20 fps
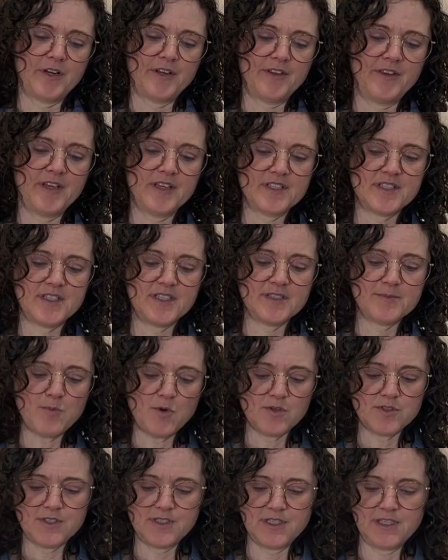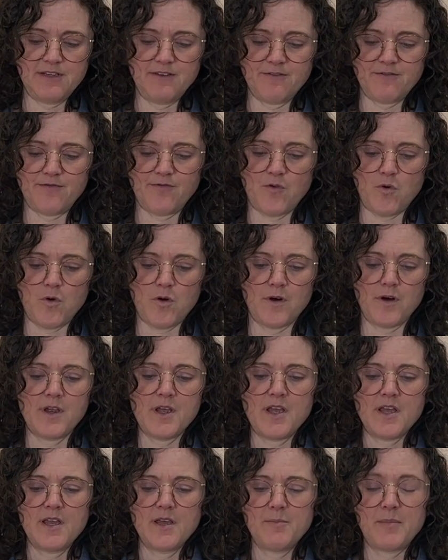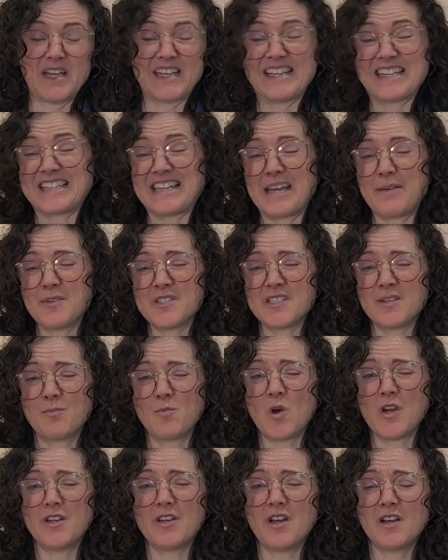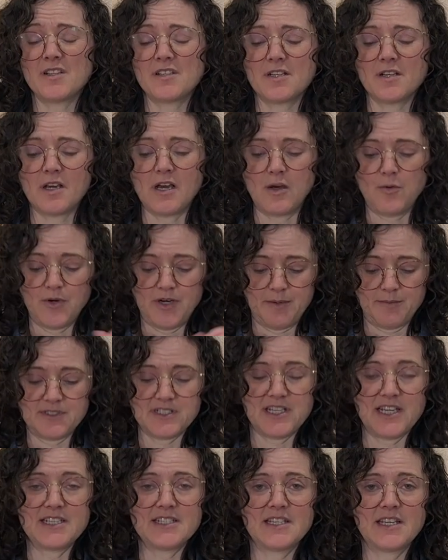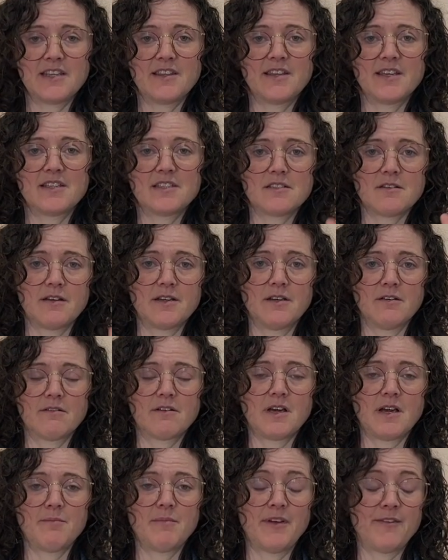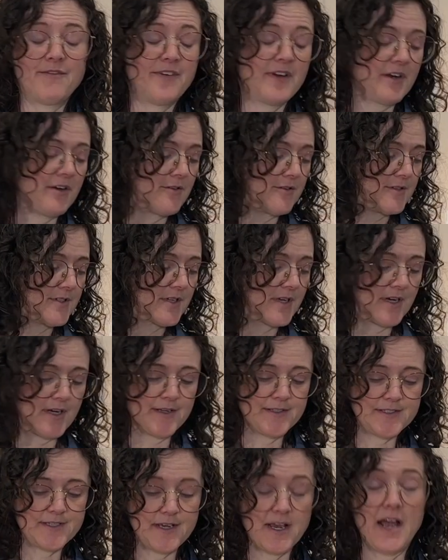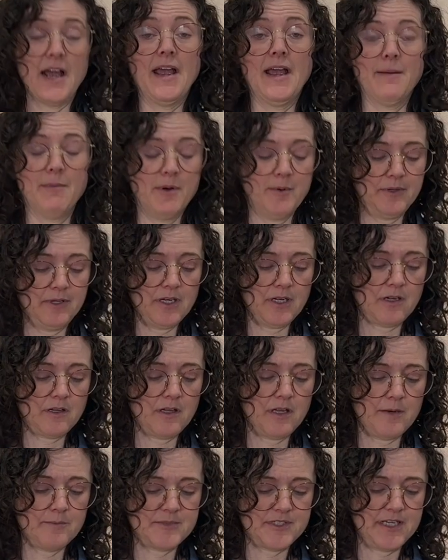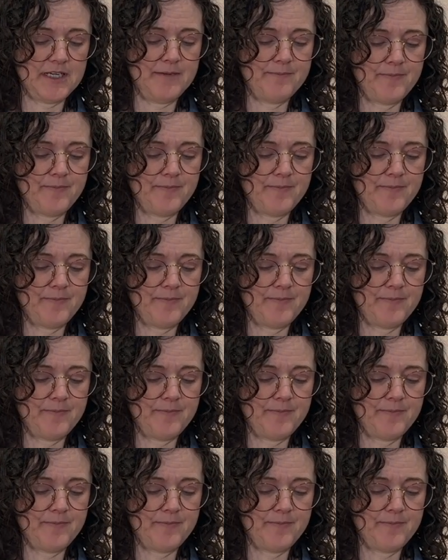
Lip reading: This is mostly for picnic tables and whatnot, when I'm slicing things, so I don't cut my fingers, because I am a little clumsy.